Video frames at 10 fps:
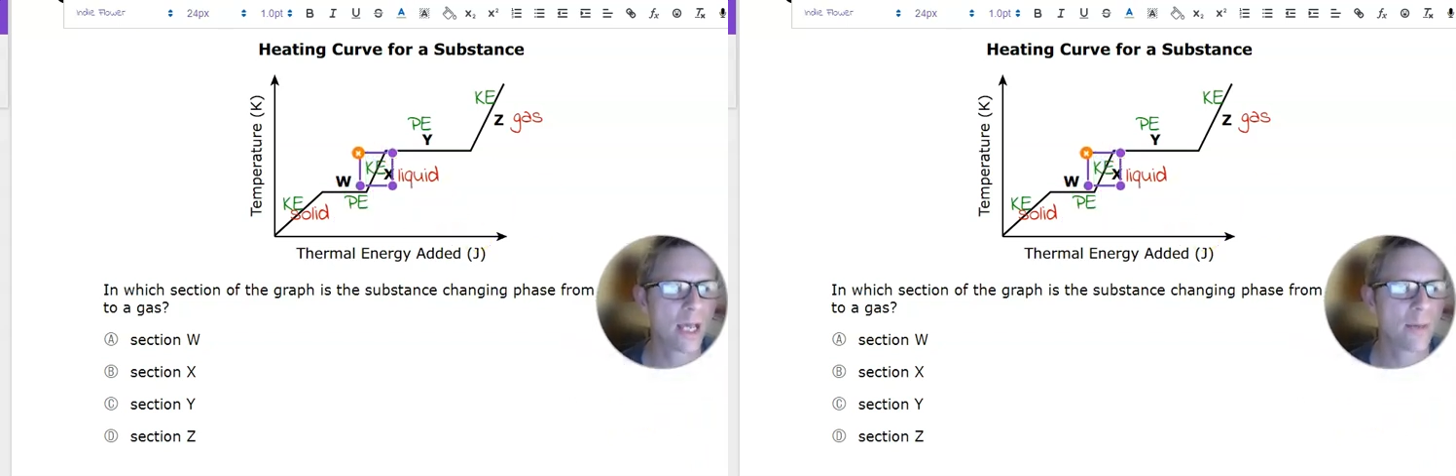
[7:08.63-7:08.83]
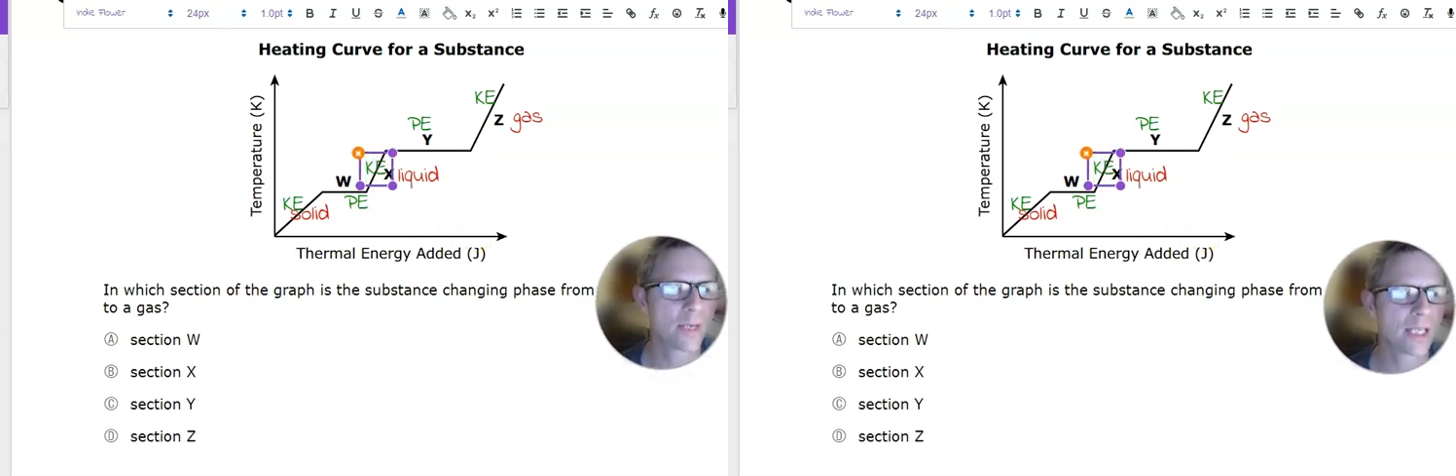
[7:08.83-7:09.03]

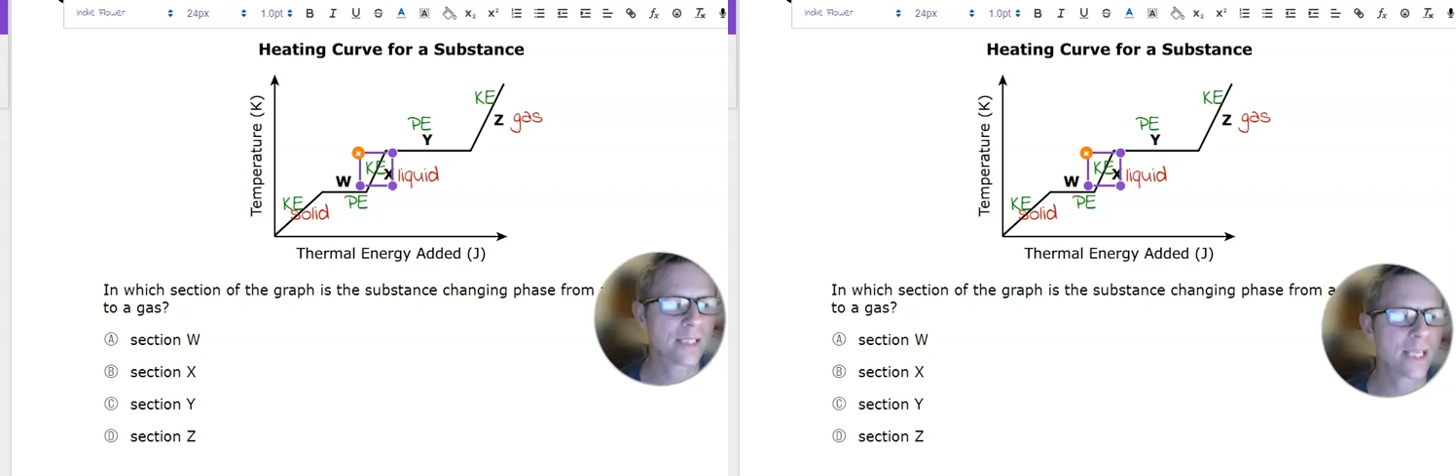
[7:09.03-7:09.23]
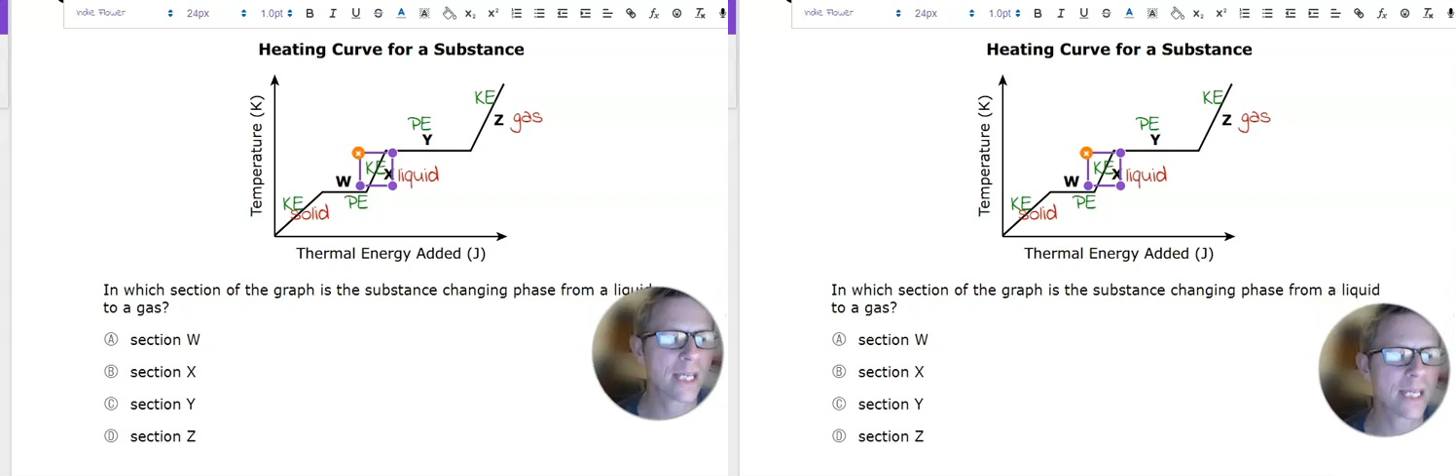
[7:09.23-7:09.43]
And when I
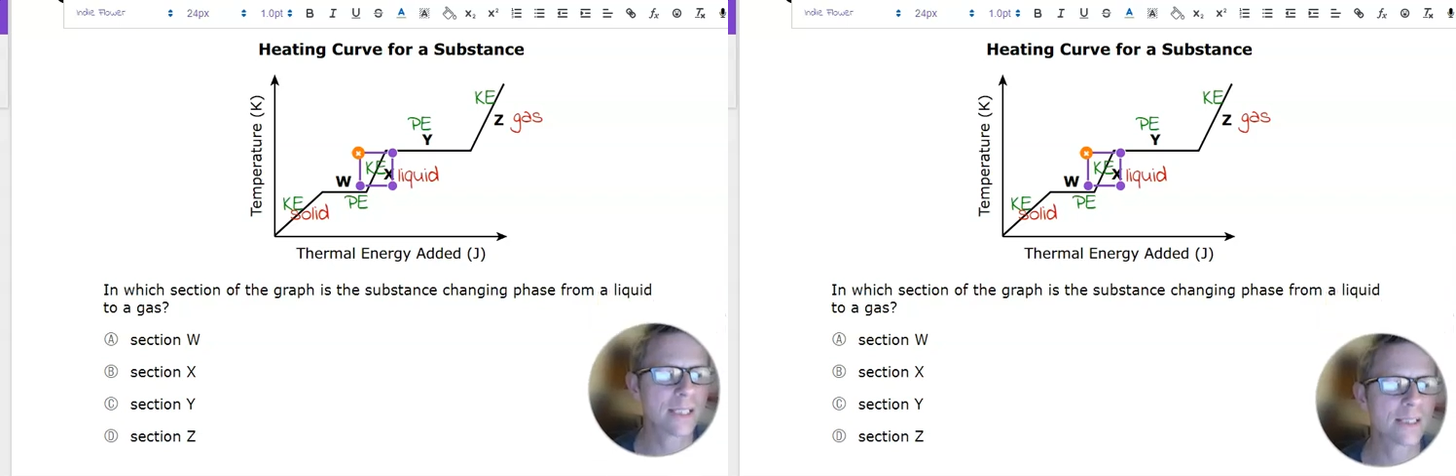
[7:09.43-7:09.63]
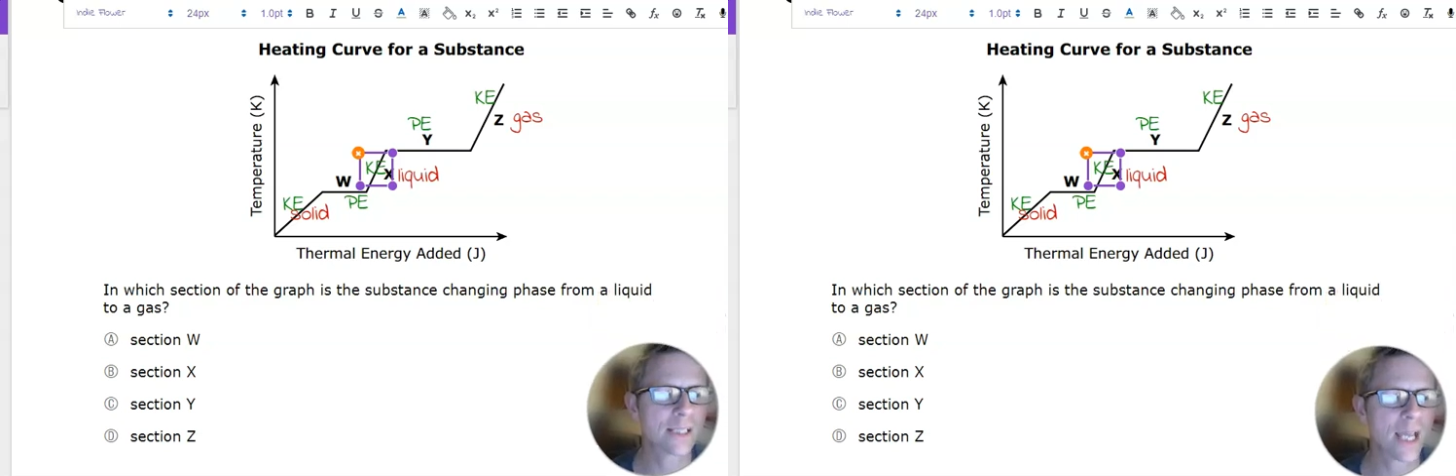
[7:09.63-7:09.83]
say
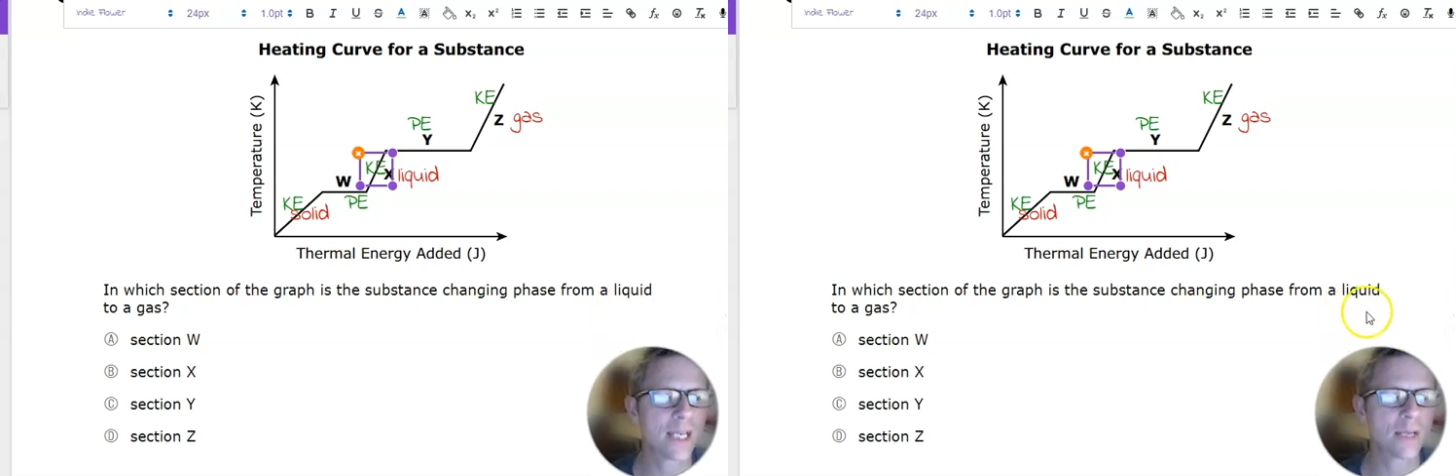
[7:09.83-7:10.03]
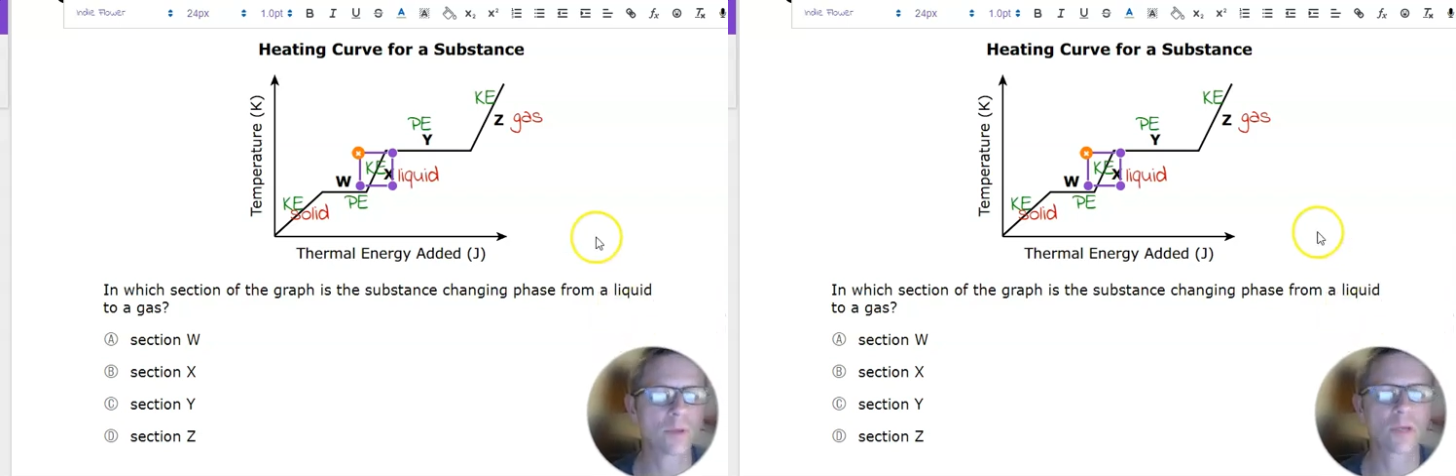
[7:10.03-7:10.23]
it's
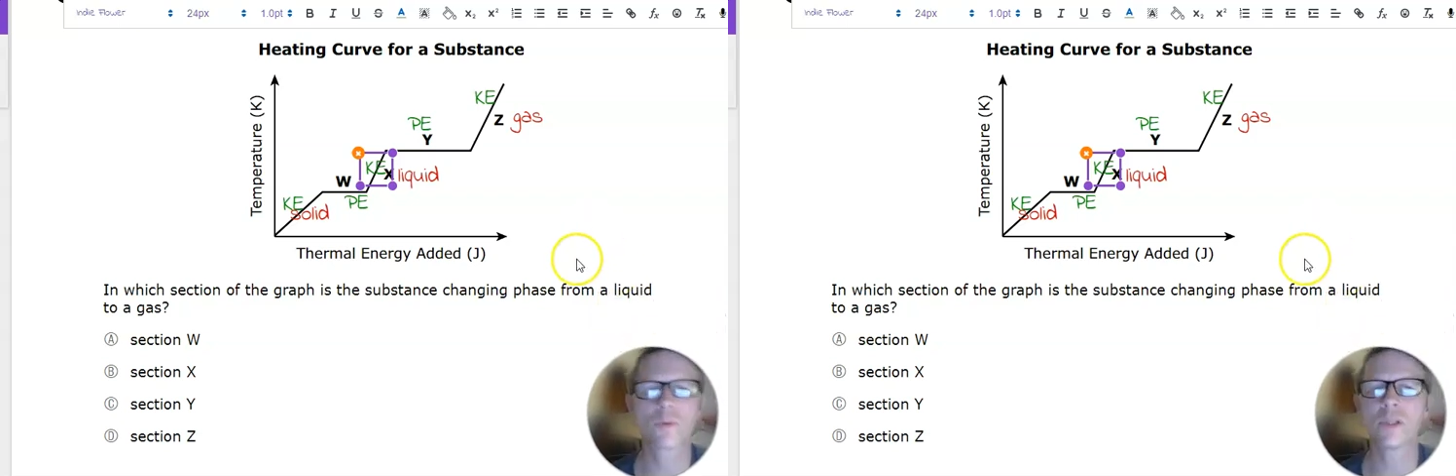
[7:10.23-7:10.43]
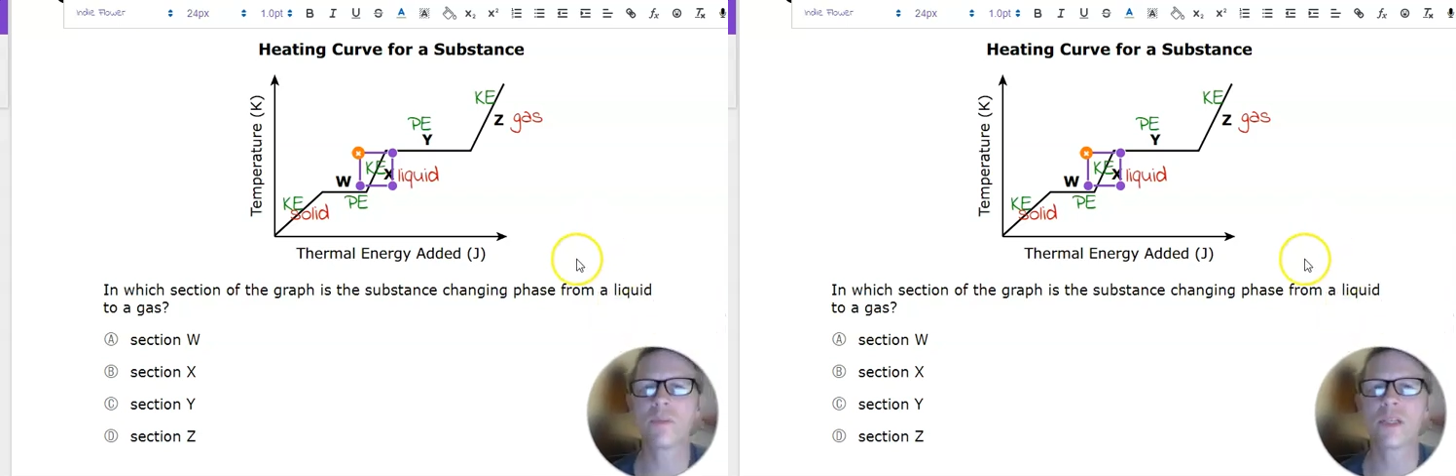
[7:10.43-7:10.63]
gaining, what I
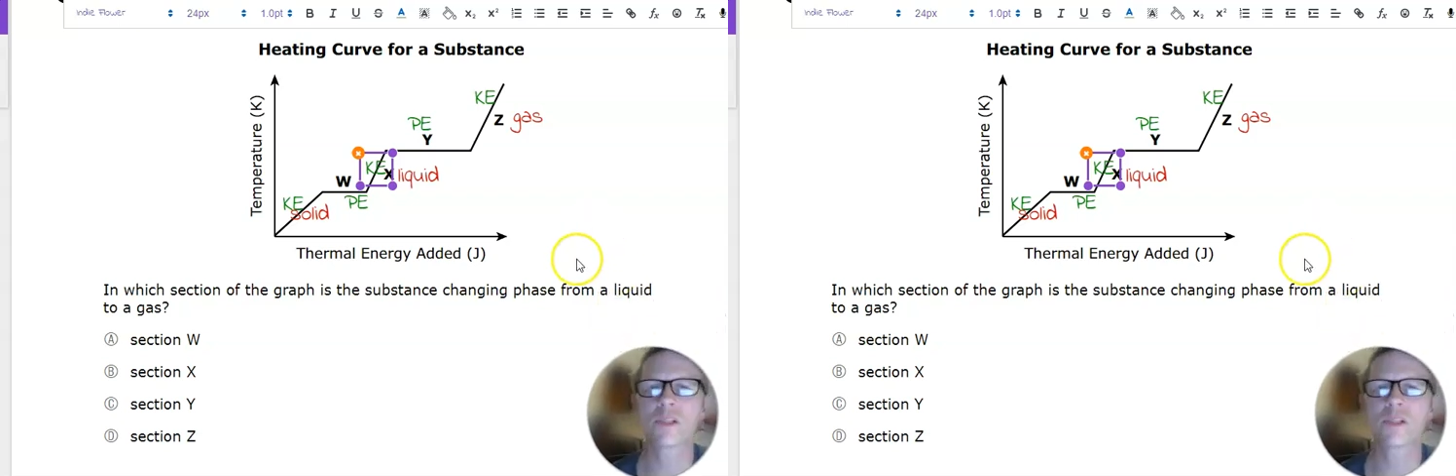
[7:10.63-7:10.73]
really mean